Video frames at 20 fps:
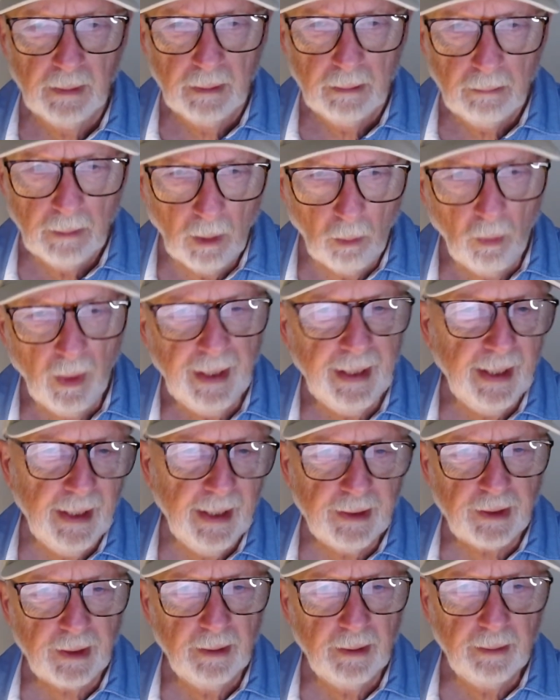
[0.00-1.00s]
Well, one
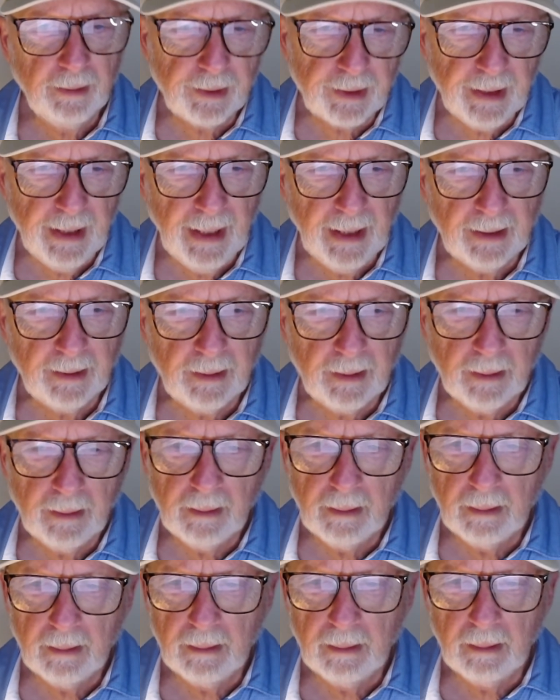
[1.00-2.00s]
answer is that
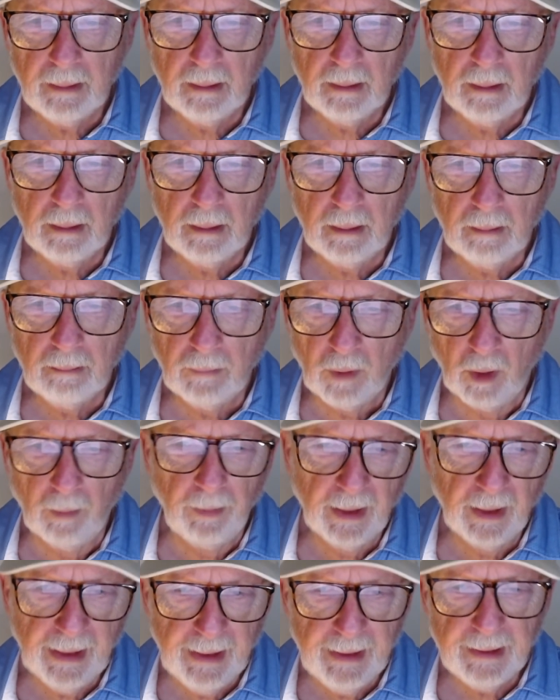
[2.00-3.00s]

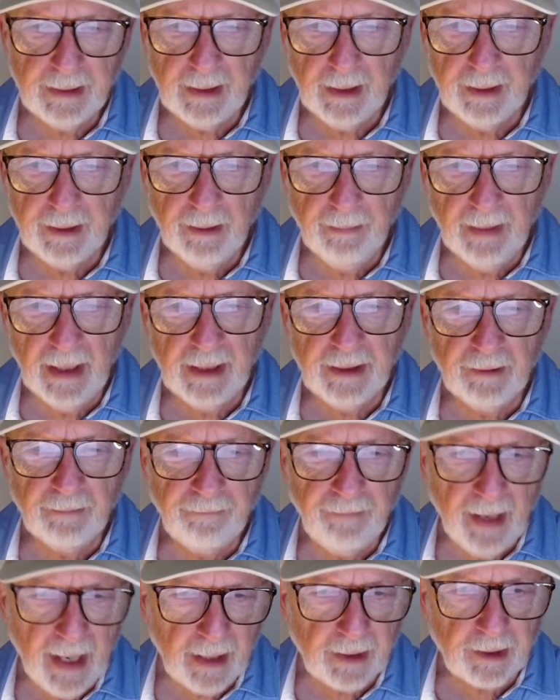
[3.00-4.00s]
mobile antenna
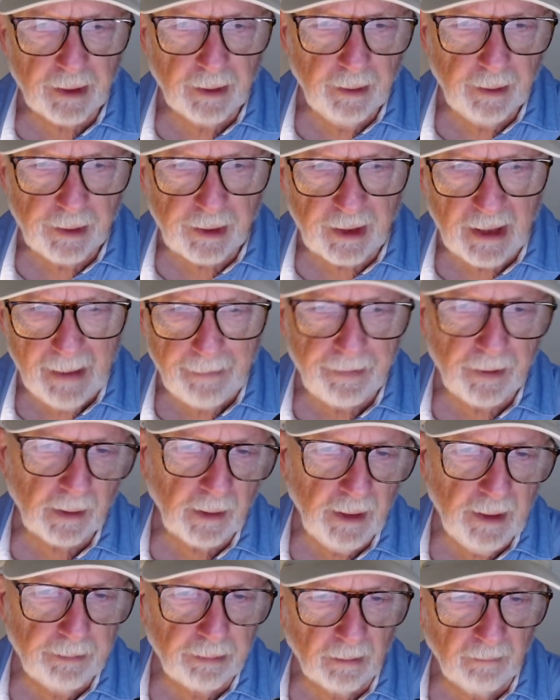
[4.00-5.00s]
manufacturers
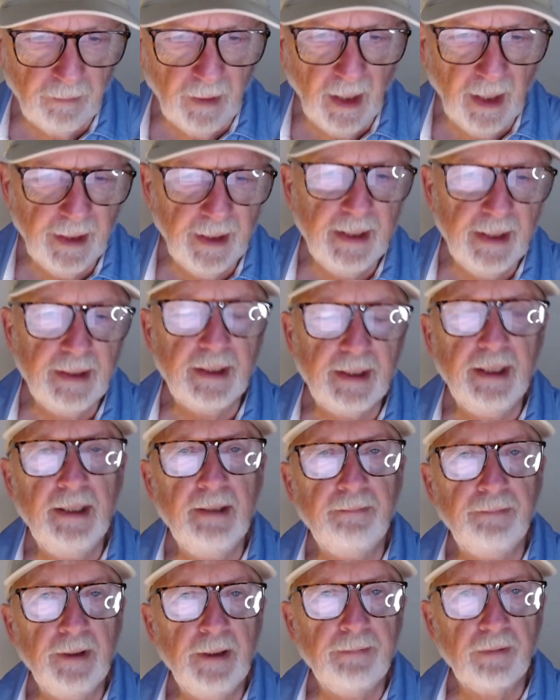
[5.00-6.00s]
typically provide
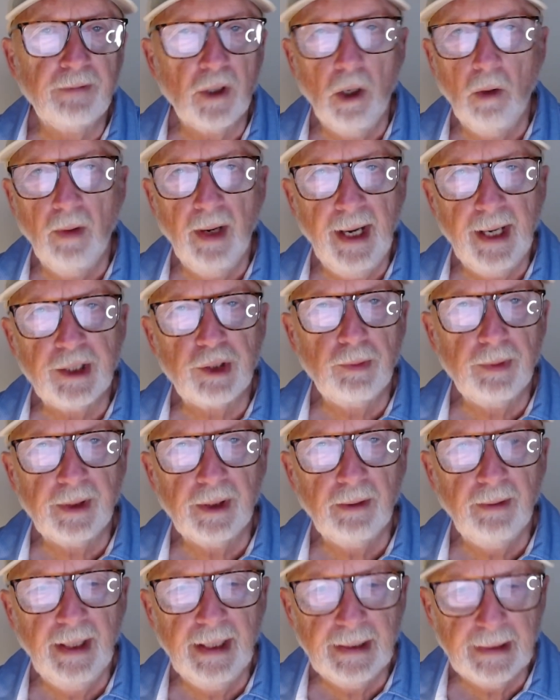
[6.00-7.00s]
18 feet of coax with
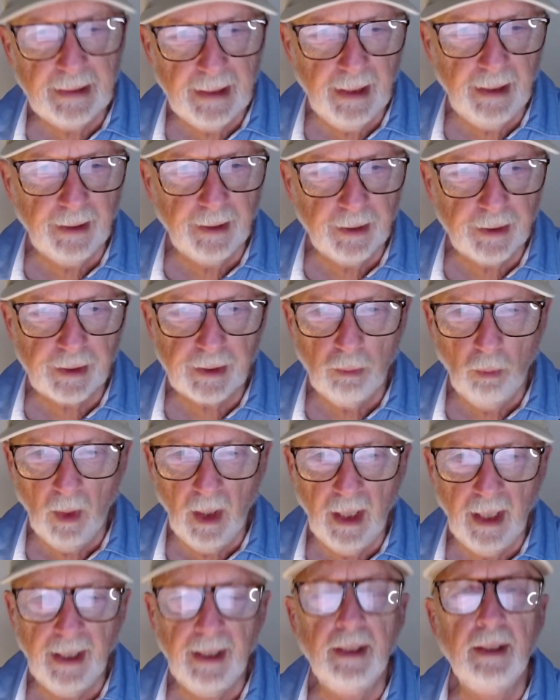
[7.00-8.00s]
their antennas.
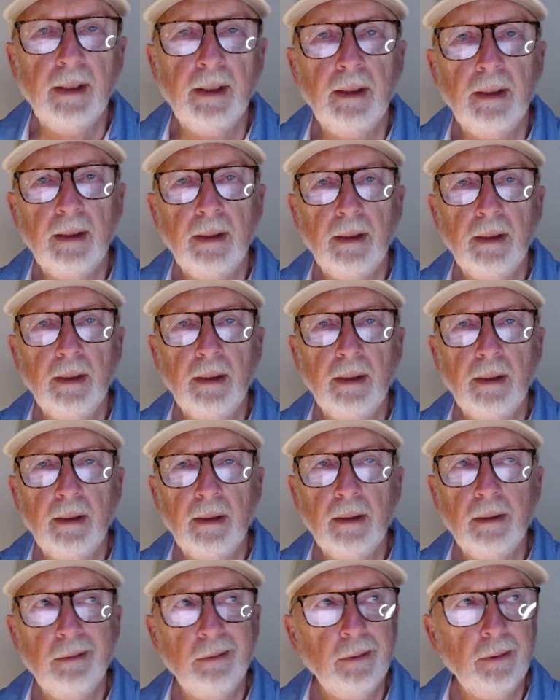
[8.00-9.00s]
Why?
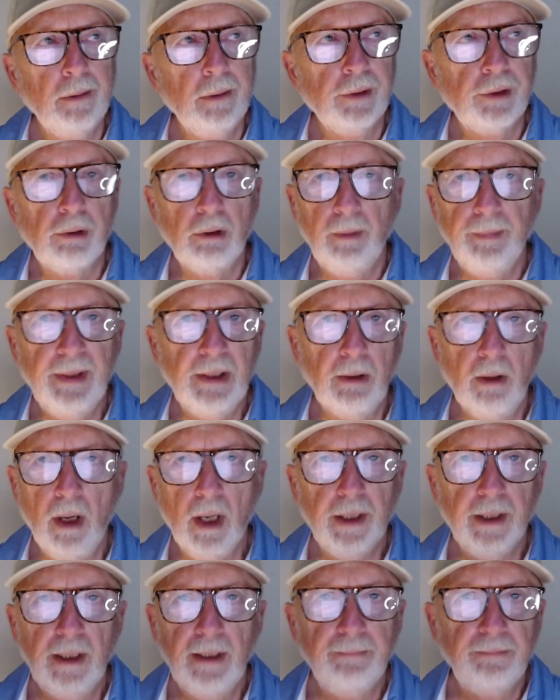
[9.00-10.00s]
So it'll be
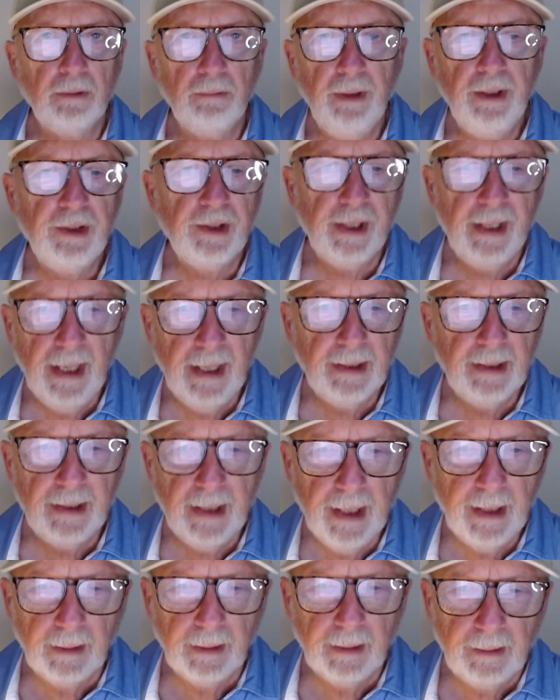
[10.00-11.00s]
long enough to reach the
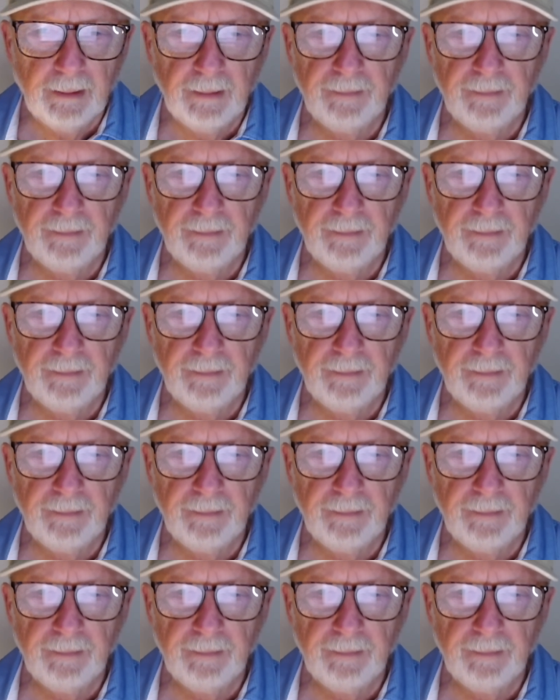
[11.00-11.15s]
antenna.